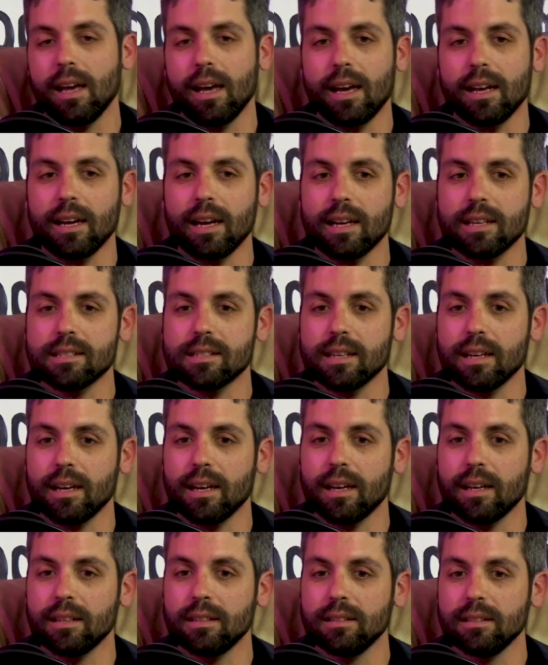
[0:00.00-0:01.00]
And I
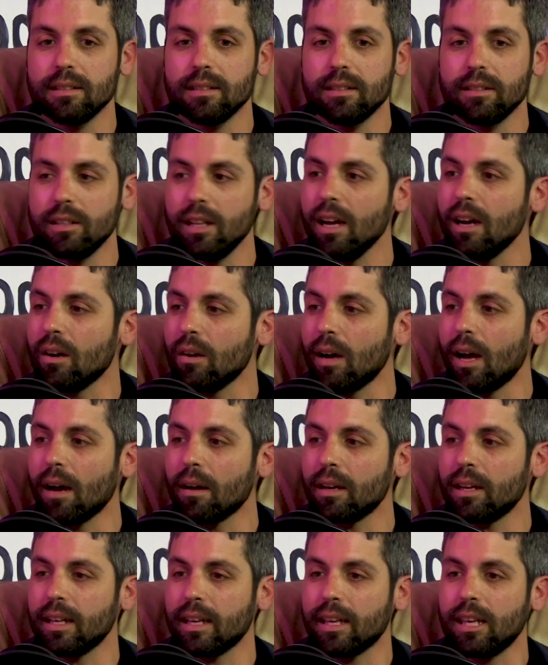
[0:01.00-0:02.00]
said, no, I'm
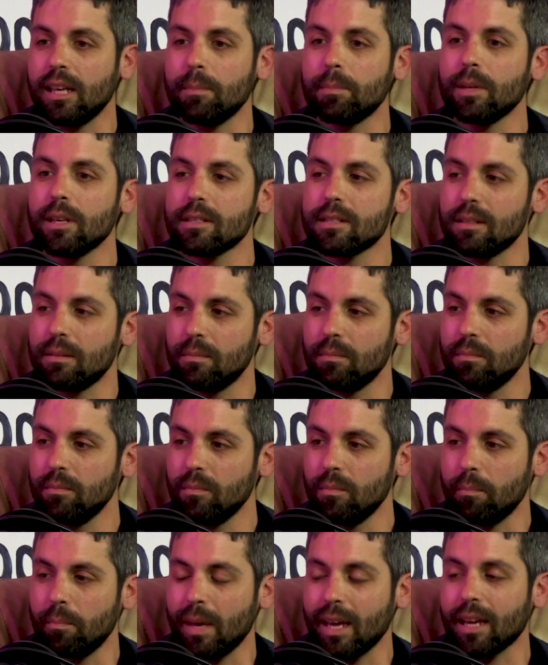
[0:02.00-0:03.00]
going to keep this and
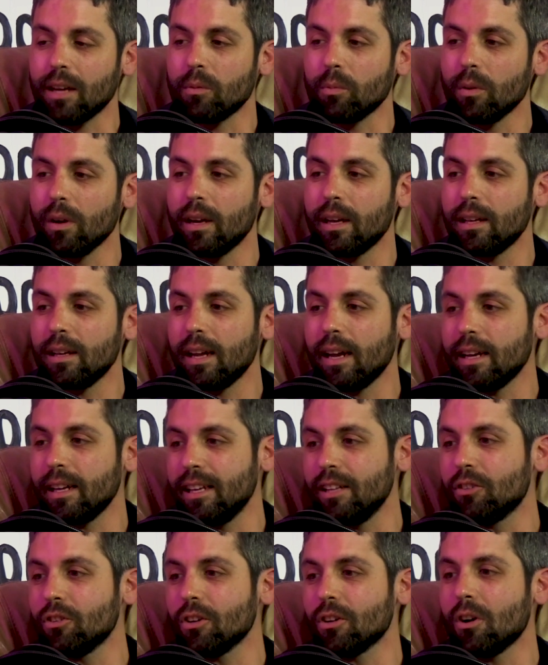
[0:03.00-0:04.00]
make it right. And he
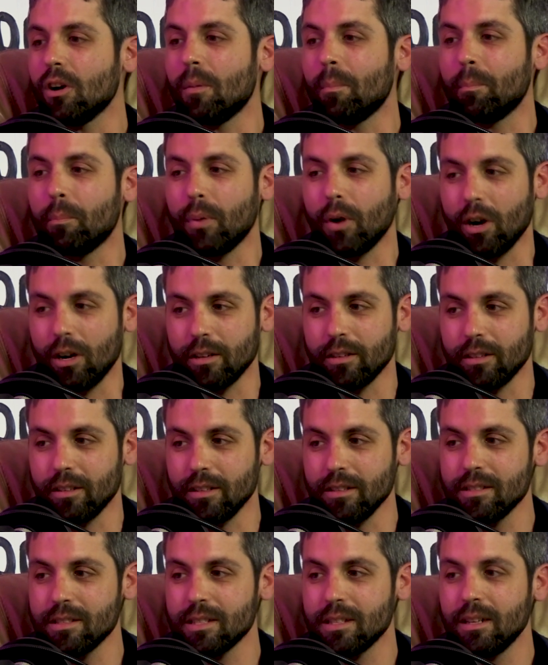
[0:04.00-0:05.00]
took on
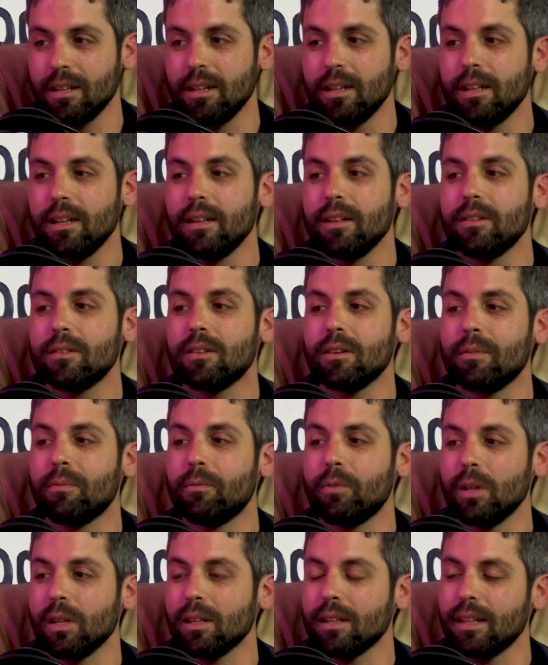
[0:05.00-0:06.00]
partners to
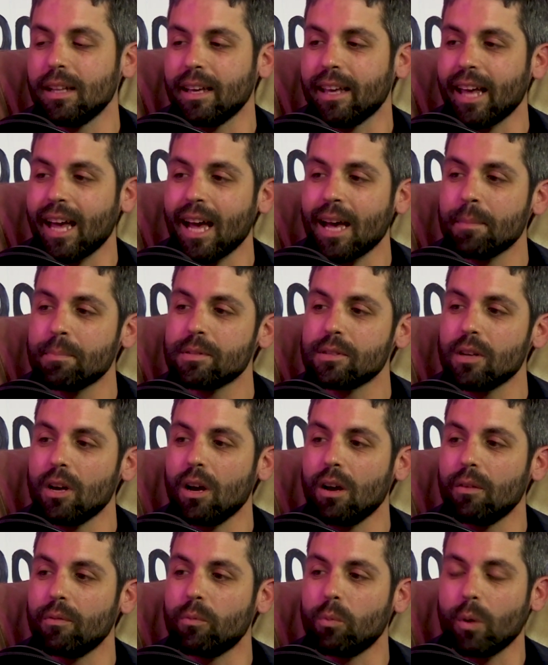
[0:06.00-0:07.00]
fill in the gaps
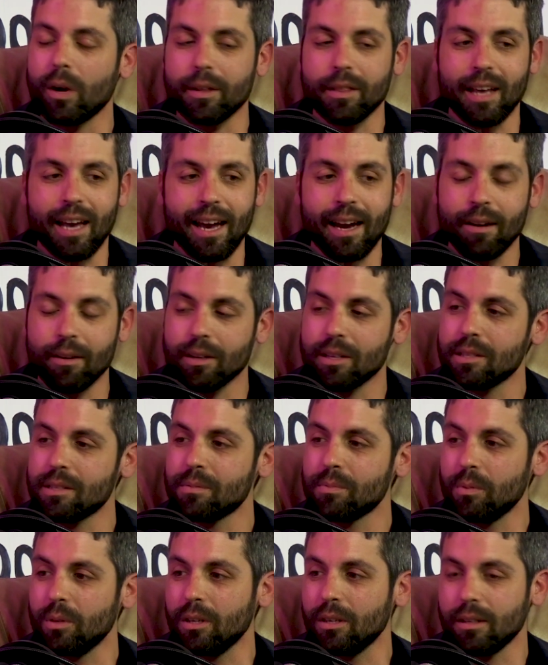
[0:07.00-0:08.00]
of where the areas
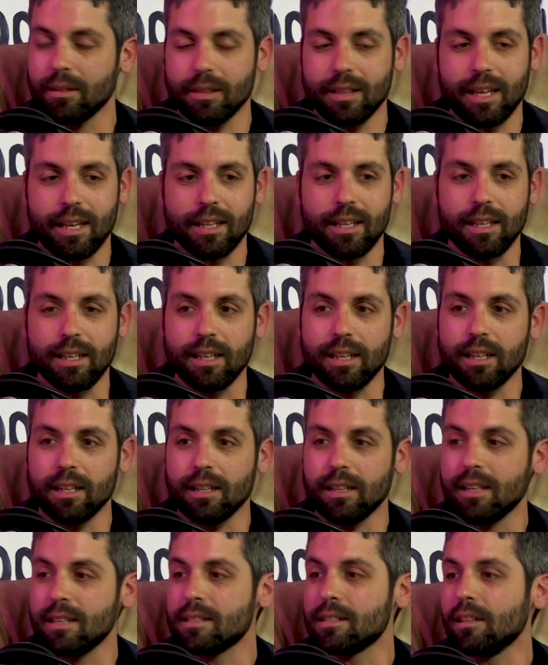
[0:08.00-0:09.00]
were that he needed
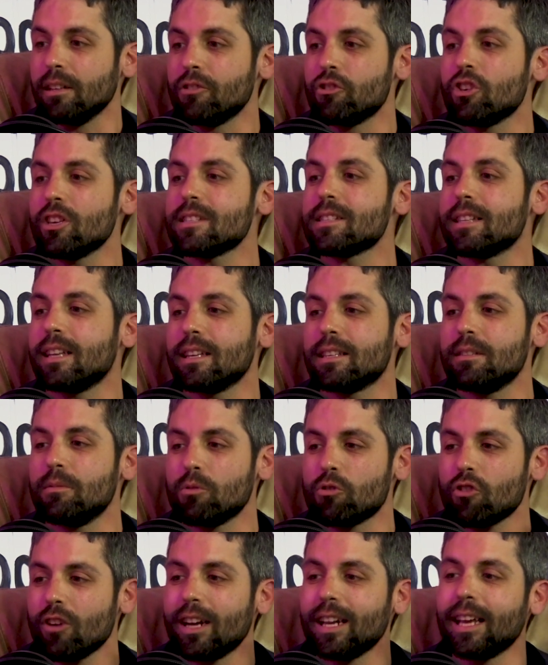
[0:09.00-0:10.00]
his logistics. He was
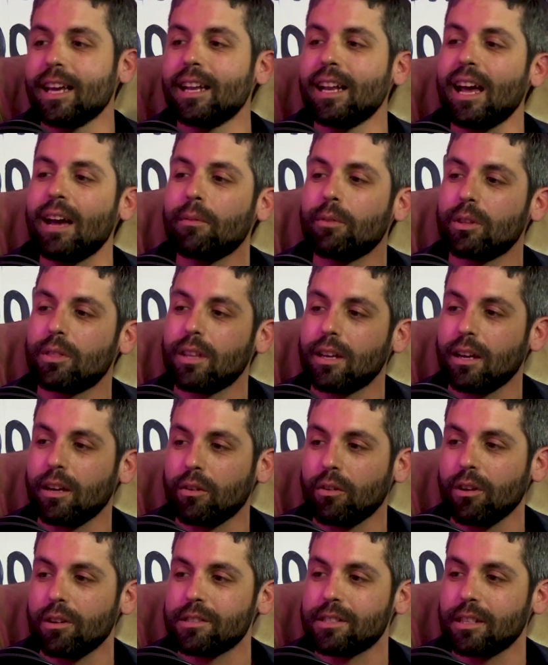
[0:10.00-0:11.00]
trying to get everything
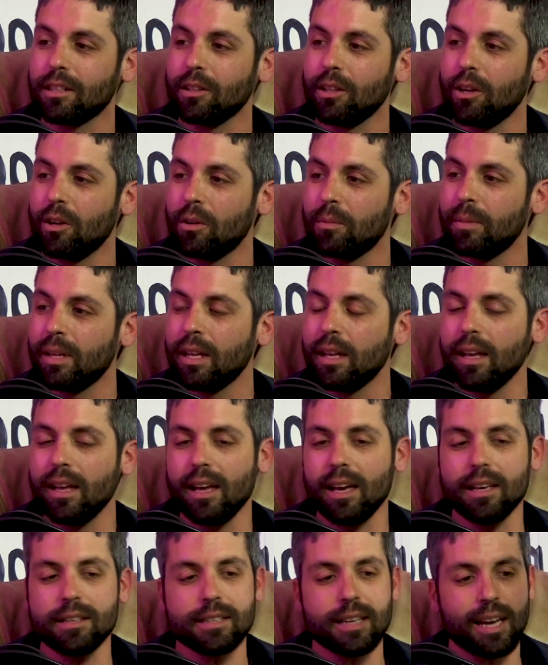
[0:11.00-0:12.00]
across the globe.
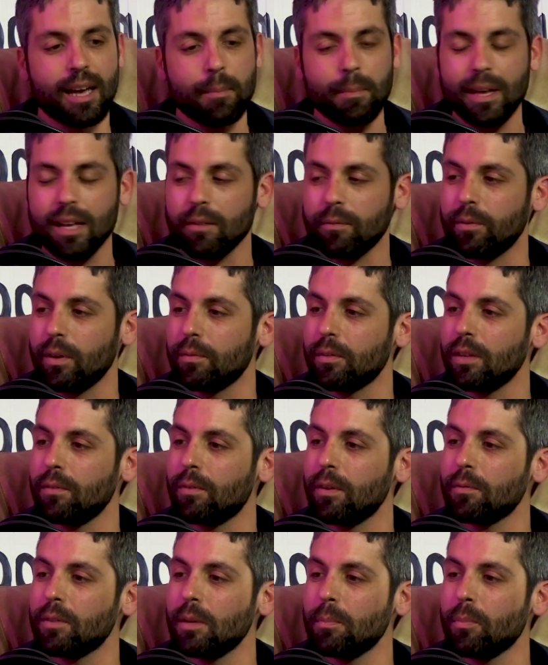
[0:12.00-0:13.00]
And he's like, I made a
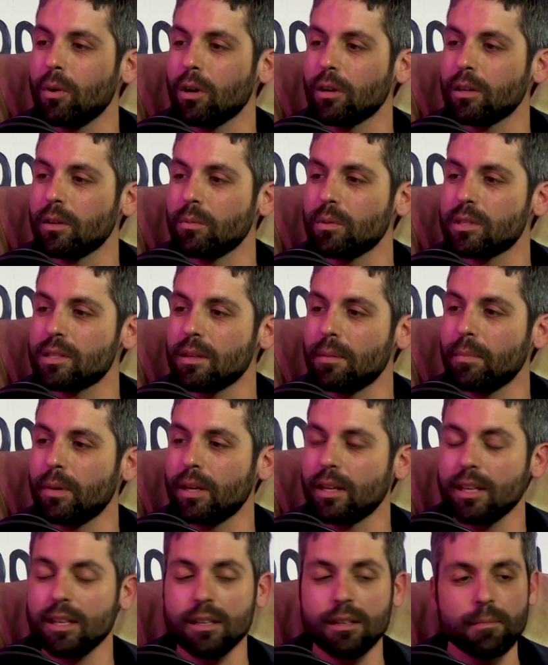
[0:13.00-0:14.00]
50-50 partner with
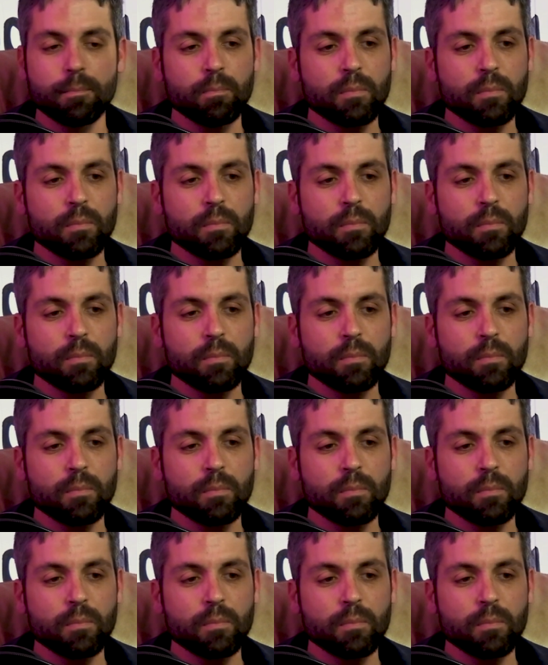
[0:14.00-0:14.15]
somebody.